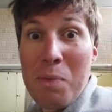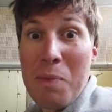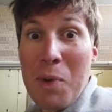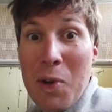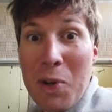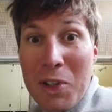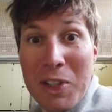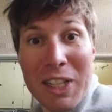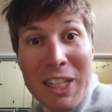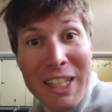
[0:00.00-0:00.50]
so
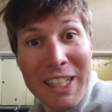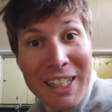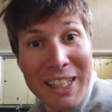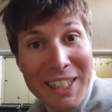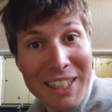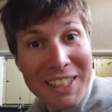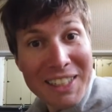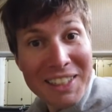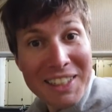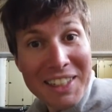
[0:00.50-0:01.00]
I'm all
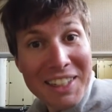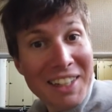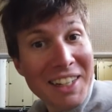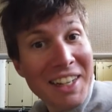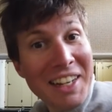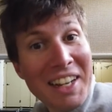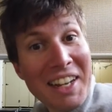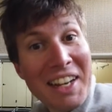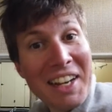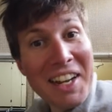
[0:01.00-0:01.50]

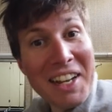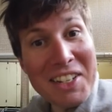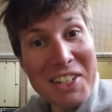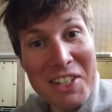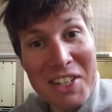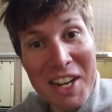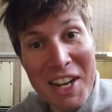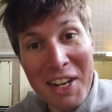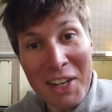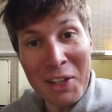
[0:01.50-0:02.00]
clean and I just